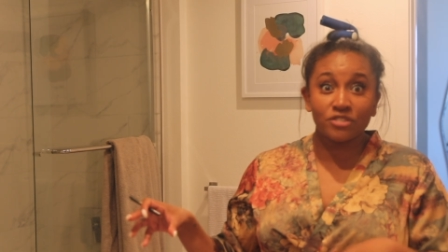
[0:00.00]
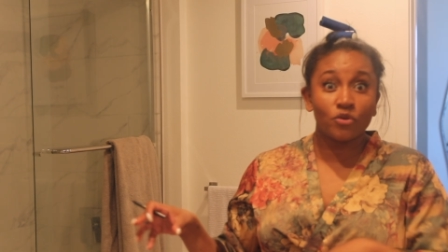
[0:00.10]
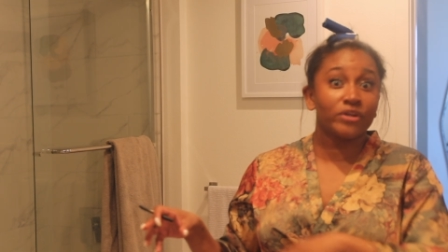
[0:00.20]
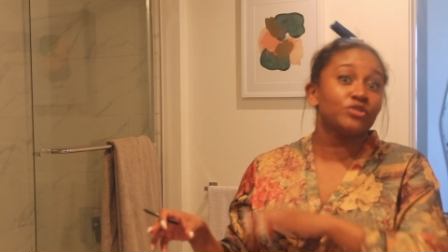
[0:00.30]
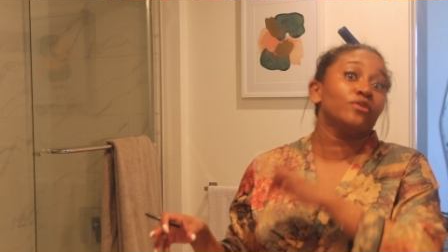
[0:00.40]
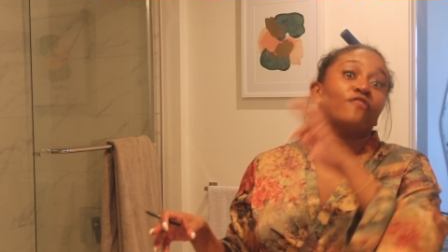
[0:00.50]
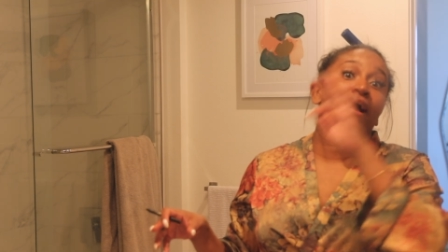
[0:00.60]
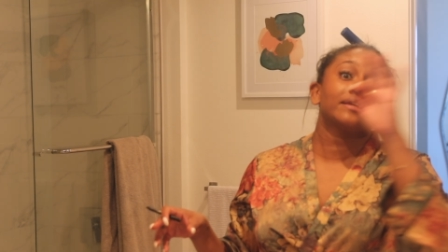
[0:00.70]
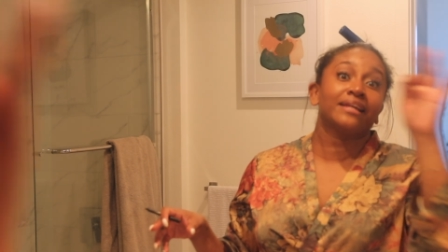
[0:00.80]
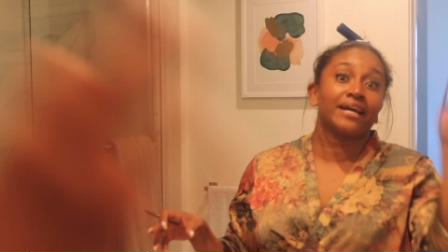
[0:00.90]
is going to
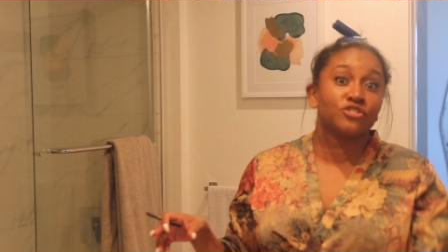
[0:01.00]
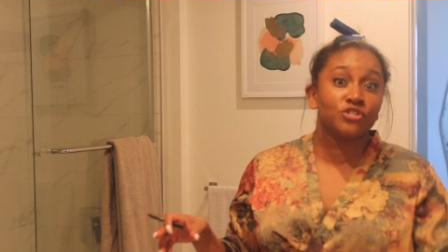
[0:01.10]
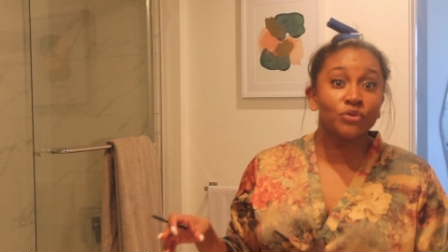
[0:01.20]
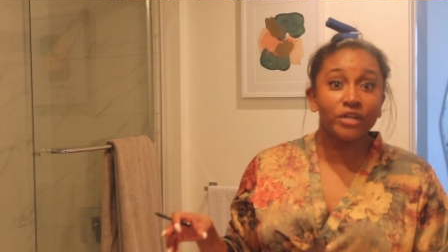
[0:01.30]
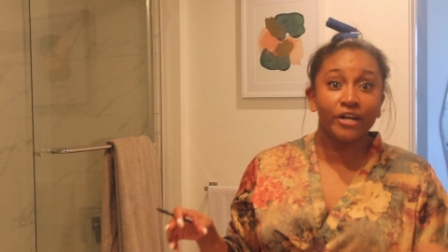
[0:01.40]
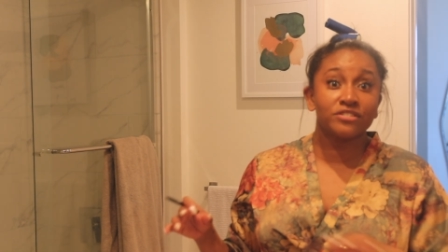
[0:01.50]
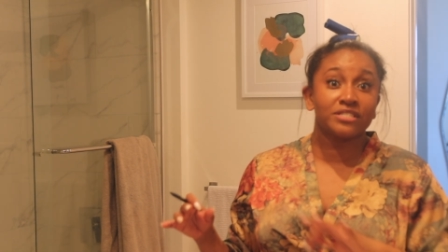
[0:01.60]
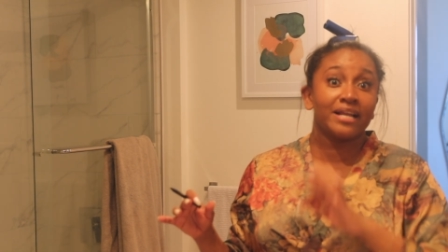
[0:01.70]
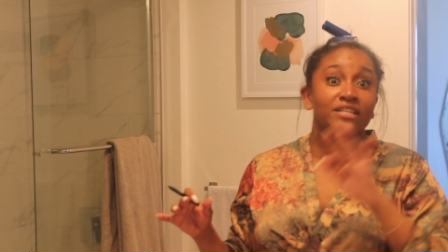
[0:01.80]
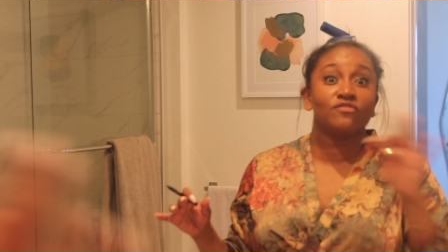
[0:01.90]
affect the next 2 years,
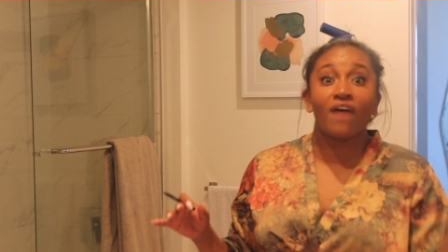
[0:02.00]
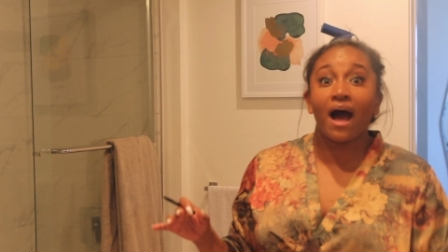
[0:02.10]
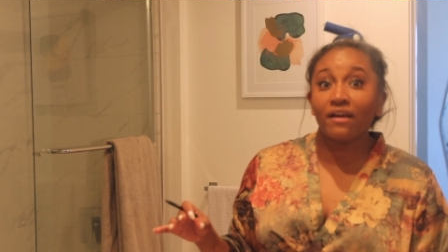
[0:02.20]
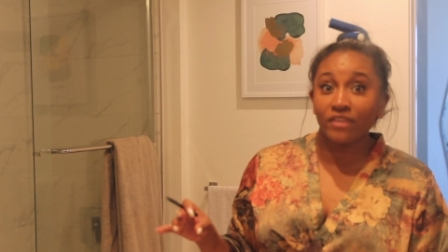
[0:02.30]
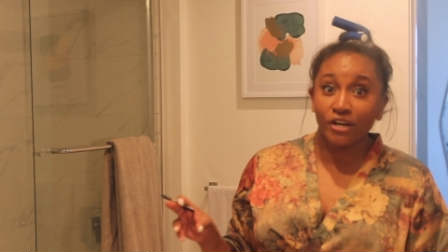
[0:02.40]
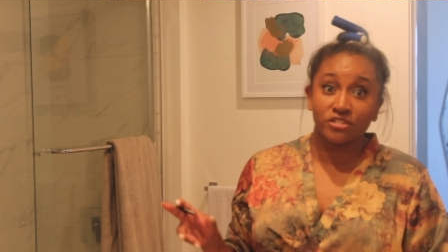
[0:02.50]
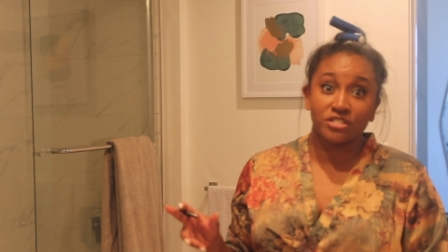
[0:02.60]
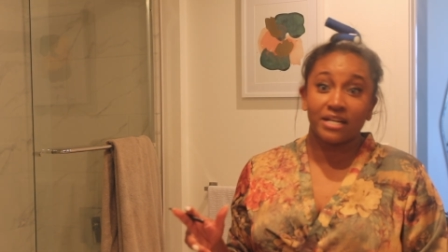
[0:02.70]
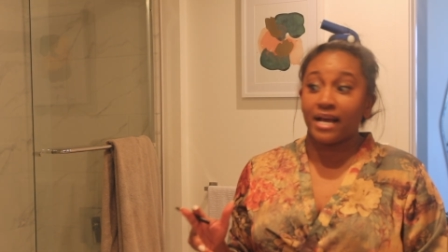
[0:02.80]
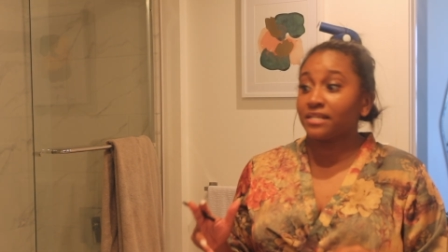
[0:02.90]
the next 5 years,
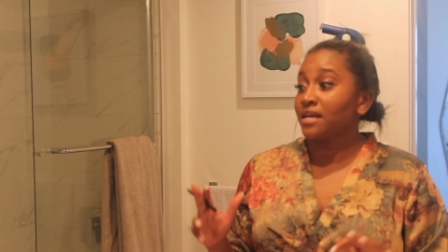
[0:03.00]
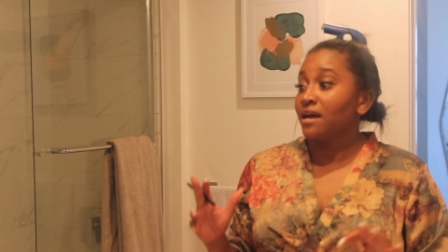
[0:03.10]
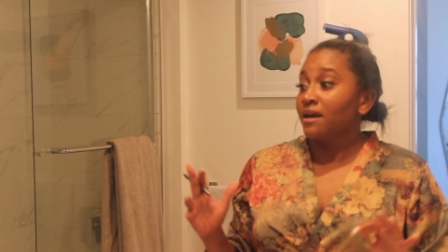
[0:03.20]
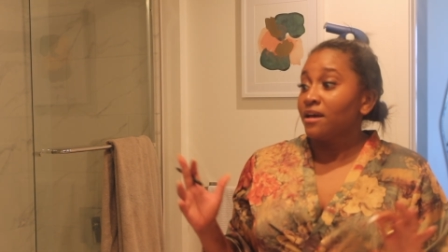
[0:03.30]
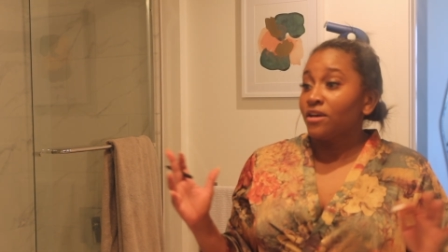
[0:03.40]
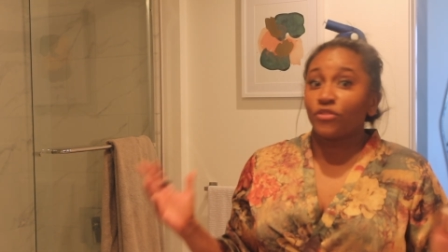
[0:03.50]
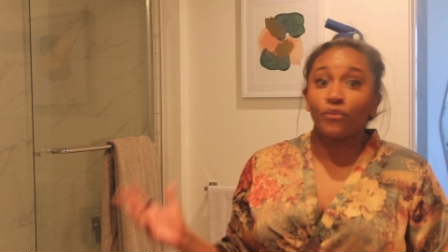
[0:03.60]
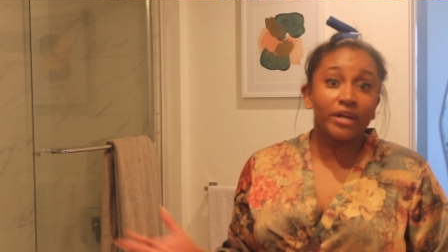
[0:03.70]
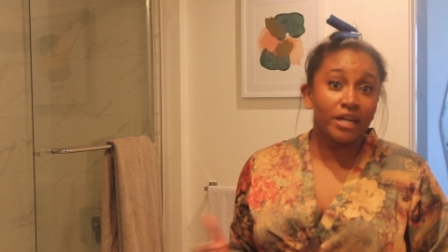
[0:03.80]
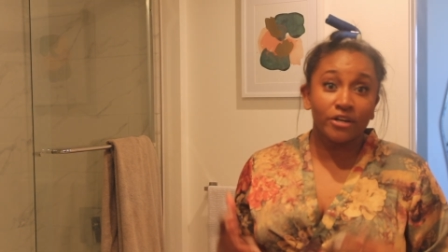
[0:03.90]
the next
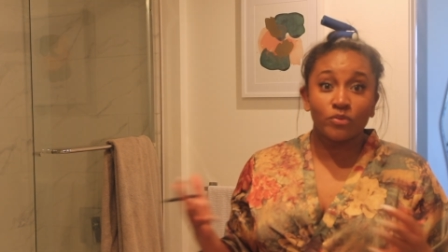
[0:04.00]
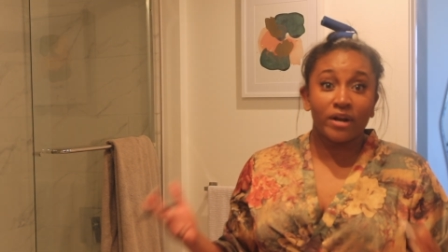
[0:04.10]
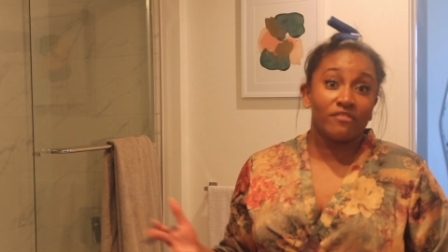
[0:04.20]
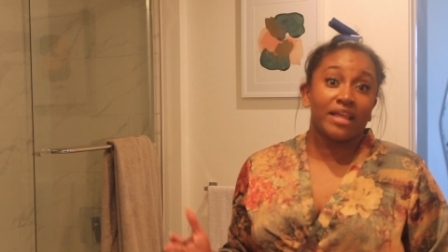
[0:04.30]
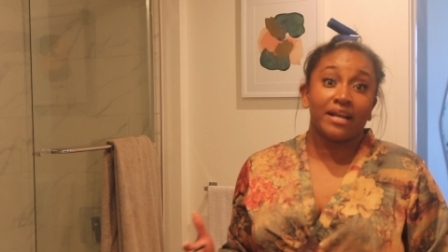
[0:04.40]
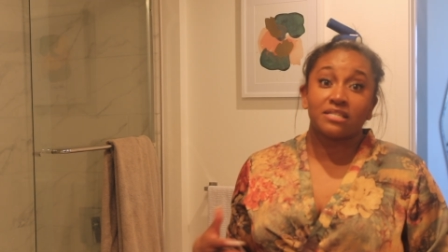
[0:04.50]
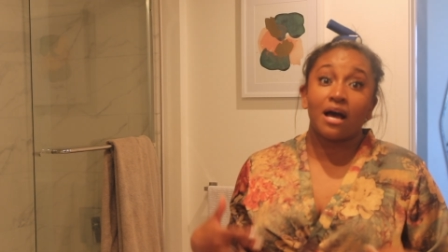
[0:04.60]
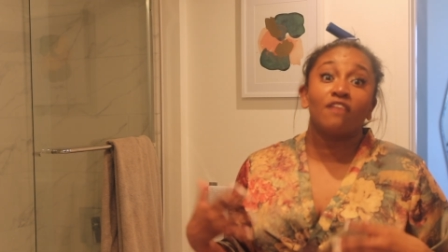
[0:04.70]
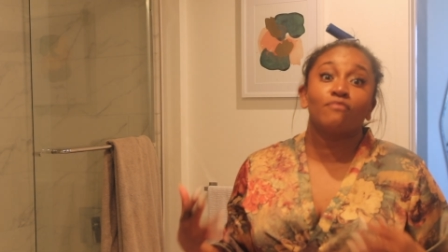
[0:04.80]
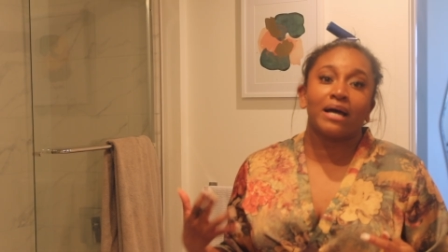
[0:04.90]
3 years, whatever that is,
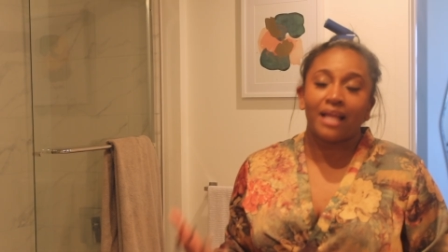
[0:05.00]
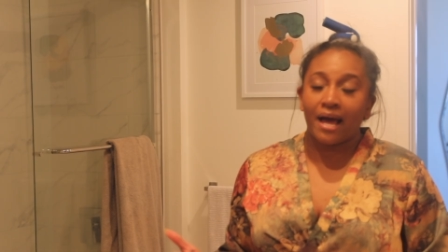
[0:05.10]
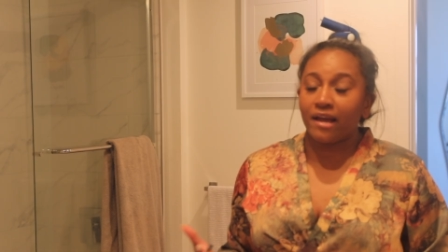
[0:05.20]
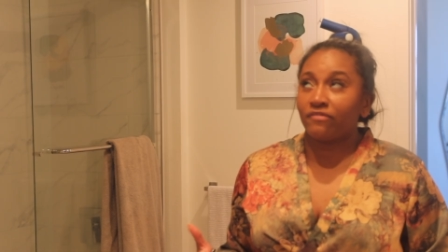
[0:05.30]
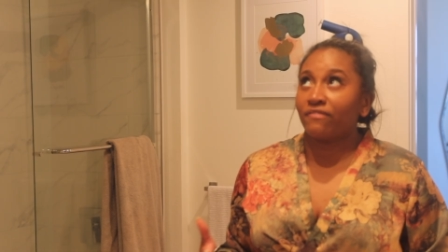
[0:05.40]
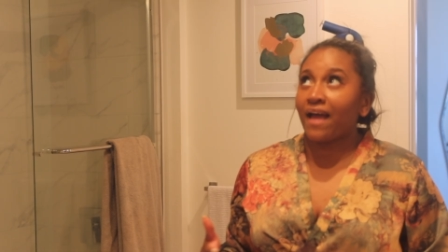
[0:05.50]
of my life.